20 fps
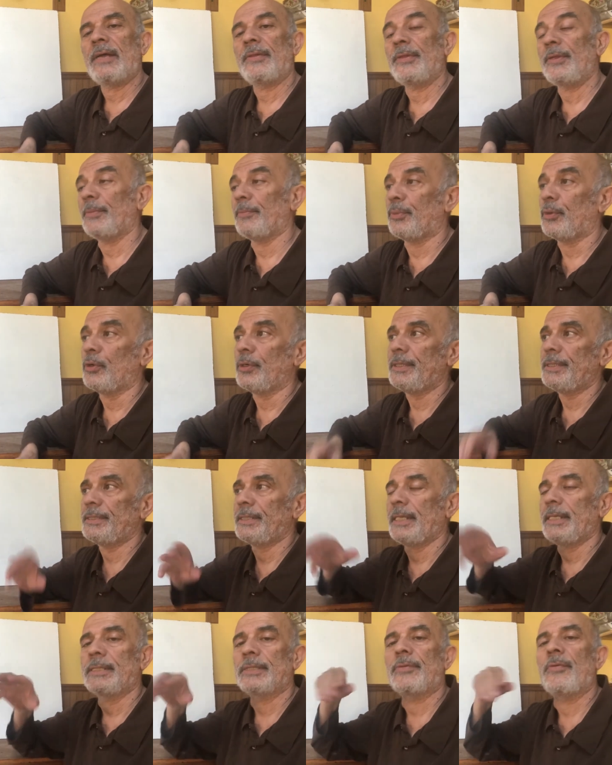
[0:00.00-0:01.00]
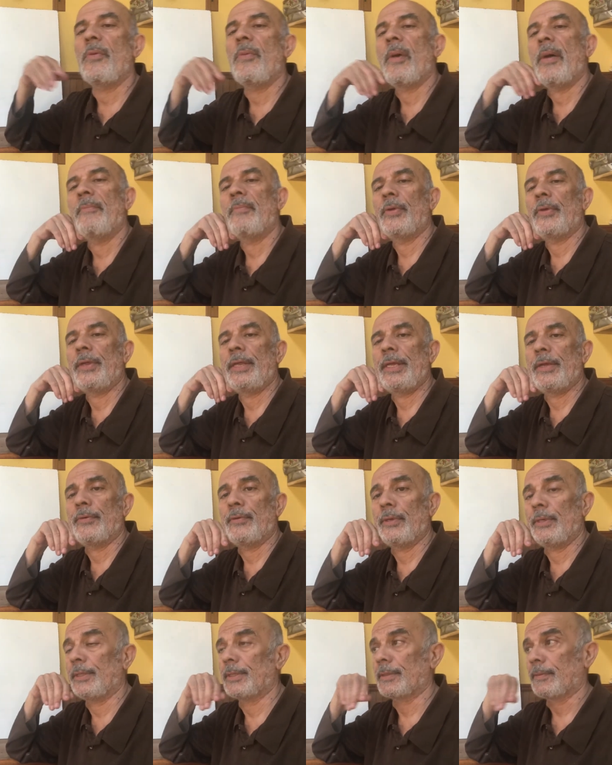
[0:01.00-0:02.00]
the important thing to remember here
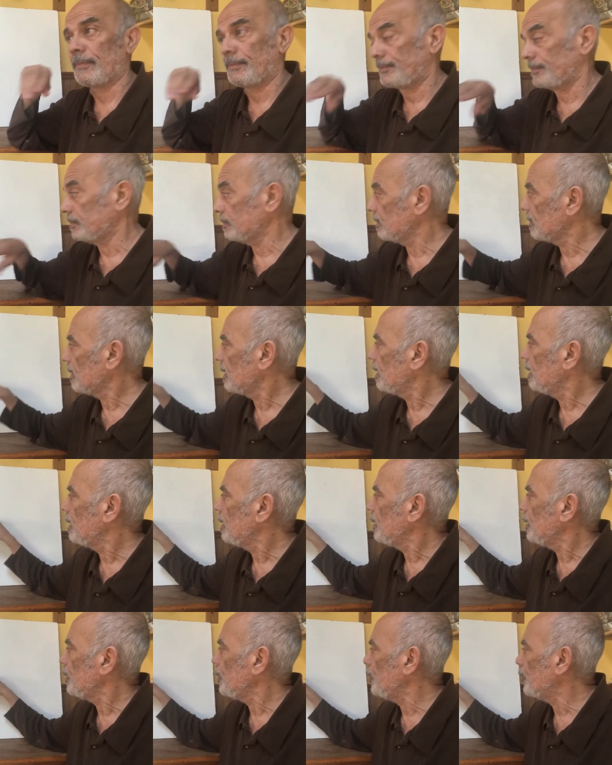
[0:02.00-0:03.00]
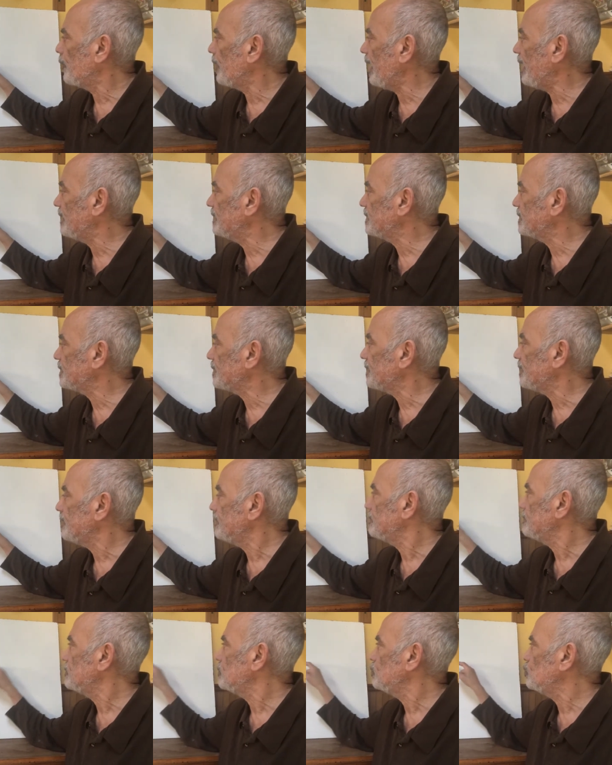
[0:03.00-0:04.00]
is your answer
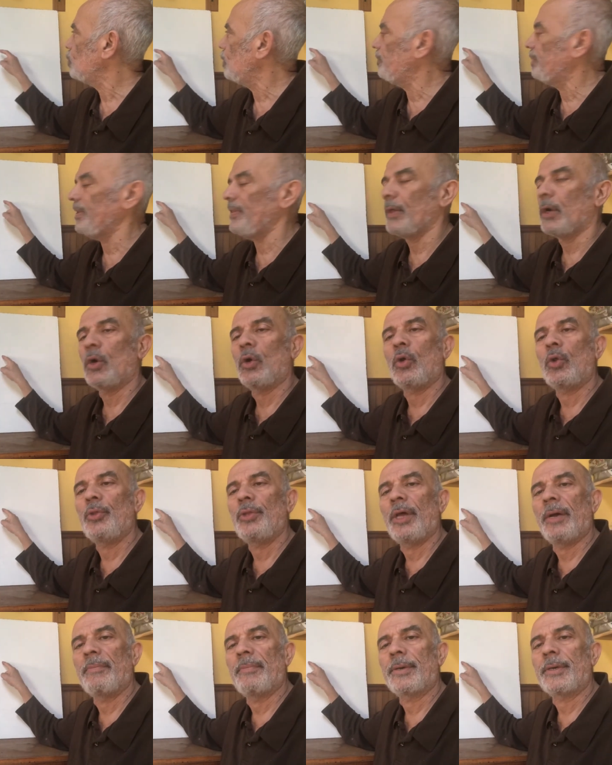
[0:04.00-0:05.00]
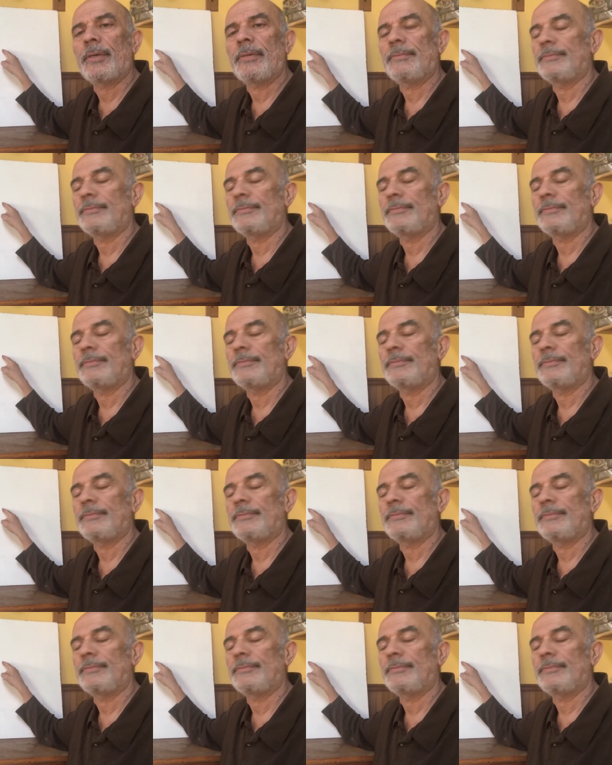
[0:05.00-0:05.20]
will be the whole number.